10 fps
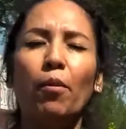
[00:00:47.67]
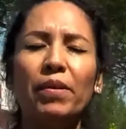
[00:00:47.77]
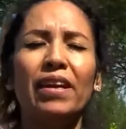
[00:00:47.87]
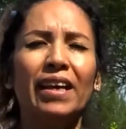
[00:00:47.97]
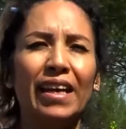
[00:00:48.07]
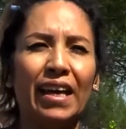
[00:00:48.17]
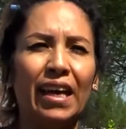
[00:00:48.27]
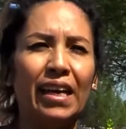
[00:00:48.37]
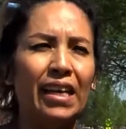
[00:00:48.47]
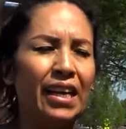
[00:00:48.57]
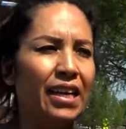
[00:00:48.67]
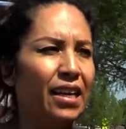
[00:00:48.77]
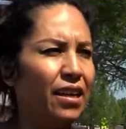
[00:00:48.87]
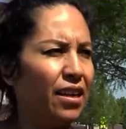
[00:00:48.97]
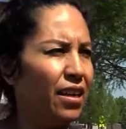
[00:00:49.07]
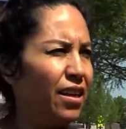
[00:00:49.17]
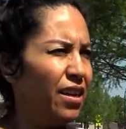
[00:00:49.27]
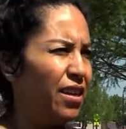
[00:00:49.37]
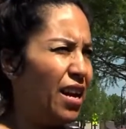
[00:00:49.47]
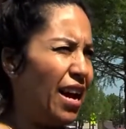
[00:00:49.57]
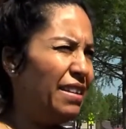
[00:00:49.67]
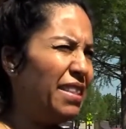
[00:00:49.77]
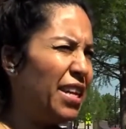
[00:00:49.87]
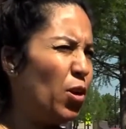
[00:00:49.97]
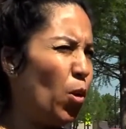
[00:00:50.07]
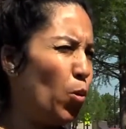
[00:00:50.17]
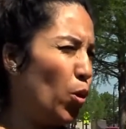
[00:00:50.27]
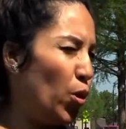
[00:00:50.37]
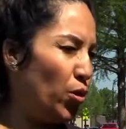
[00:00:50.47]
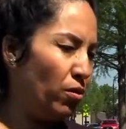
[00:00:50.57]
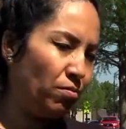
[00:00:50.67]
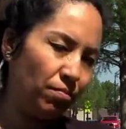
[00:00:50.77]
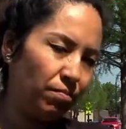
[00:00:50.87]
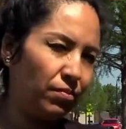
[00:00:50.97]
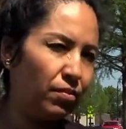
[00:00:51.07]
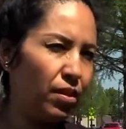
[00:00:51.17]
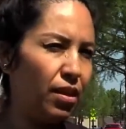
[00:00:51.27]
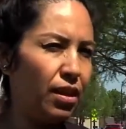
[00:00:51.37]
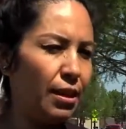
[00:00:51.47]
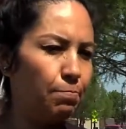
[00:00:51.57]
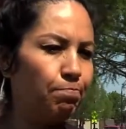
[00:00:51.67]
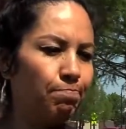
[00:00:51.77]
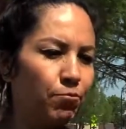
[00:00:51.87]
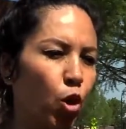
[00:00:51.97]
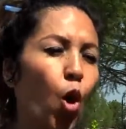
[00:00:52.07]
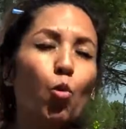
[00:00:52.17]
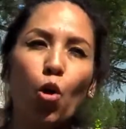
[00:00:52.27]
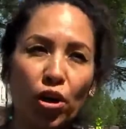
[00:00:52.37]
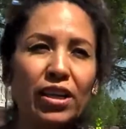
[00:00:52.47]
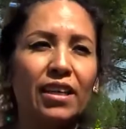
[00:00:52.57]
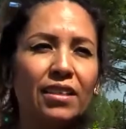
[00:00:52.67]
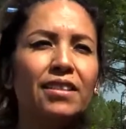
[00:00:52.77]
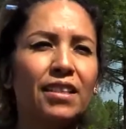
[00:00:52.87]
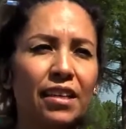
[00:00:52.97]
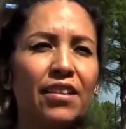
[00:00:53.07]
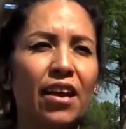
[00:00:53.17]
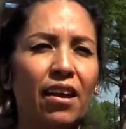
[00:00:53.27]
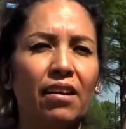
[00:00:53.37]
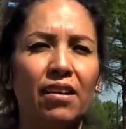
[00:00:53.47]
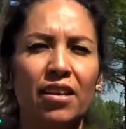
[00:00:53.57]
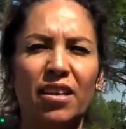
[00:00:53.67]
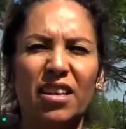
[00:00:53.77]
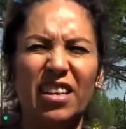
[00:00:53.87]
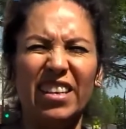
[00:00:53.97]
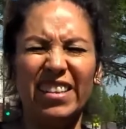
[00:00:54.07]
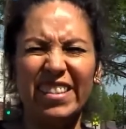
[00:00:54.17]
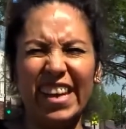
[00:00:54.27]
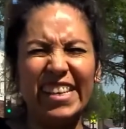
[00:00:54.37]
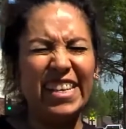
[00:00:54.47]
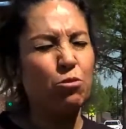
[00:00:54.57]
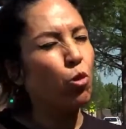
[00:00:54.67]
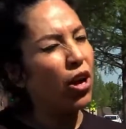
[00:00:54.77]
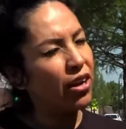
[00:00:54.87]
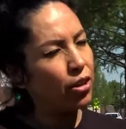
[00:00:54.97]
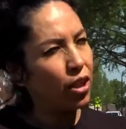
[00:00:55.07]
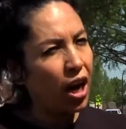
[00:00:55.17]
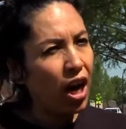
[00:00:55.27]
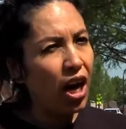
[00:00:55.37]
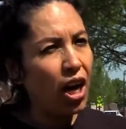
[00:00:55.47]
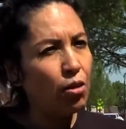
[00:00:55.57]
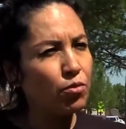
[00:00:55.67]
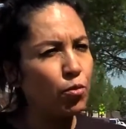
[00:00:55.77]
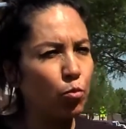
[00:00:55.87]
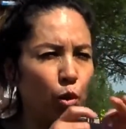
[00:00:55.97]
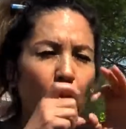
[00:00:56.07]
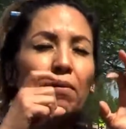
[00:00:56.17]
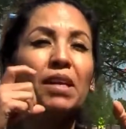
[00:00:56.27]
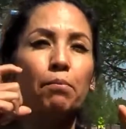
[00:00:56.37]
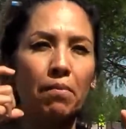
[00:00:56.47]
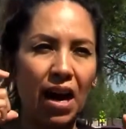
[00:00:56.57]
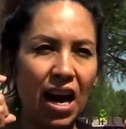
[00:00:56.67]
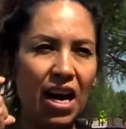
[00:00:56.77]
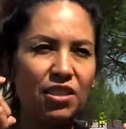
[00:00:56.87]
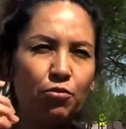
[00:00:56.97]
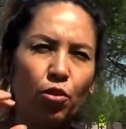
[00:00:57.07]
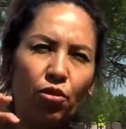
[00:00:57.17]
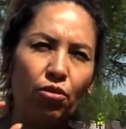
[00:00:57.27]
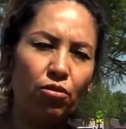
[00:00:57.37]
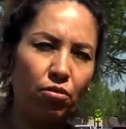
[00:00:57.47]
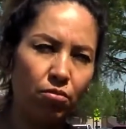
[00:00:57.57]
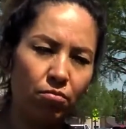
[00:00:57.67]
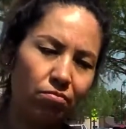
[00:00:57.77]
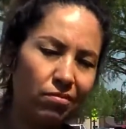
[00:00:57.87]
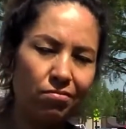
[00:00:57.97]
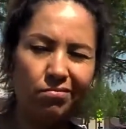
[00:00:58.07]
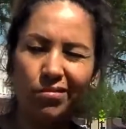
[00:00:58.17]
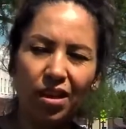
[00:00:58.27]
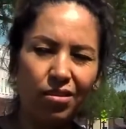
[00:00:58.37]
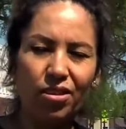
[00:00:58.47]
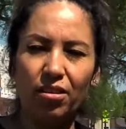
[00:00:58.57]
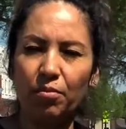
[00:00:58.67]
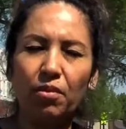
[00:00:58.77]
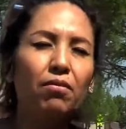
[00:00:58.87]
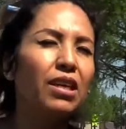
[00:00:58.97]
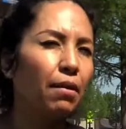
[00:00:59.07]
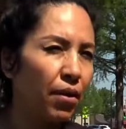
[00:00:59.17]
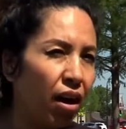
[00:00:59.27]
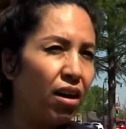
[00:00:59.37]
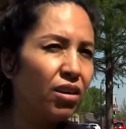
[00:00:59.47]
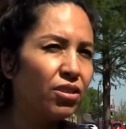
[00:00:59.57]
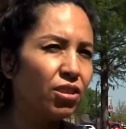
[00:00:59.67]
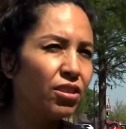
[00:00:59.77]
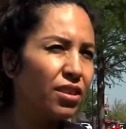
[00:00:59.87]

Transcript: open again, I think our um, co-workers in there, they need wear gloves, probably masks for I don't know, probably a month or